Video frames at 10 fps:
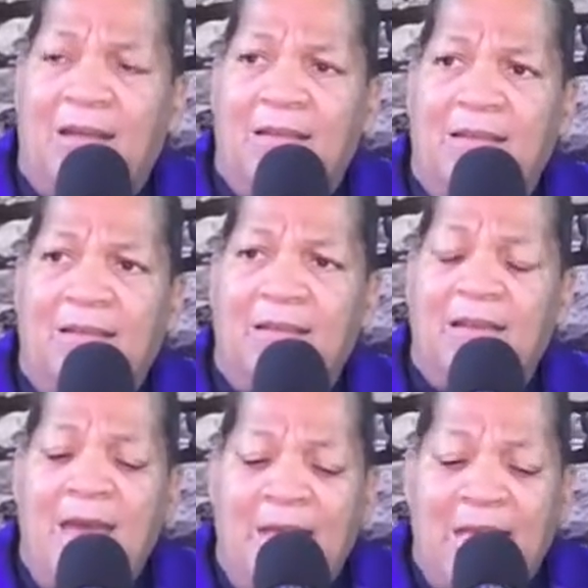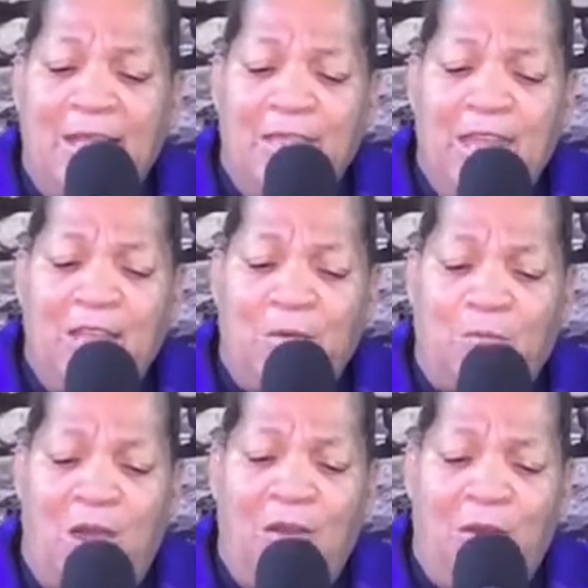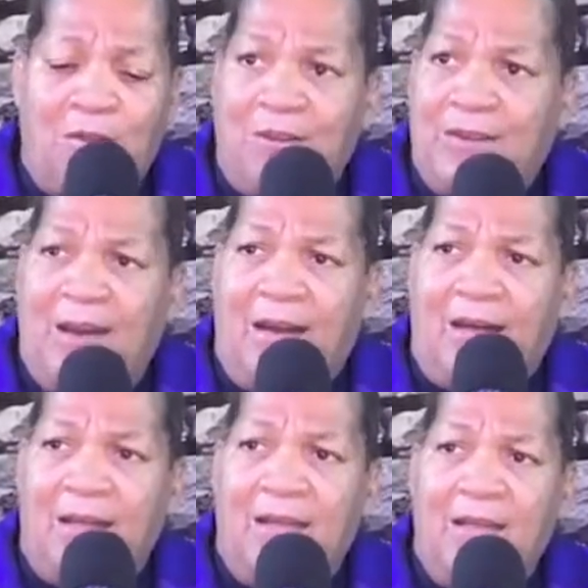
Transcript: They need the word of God.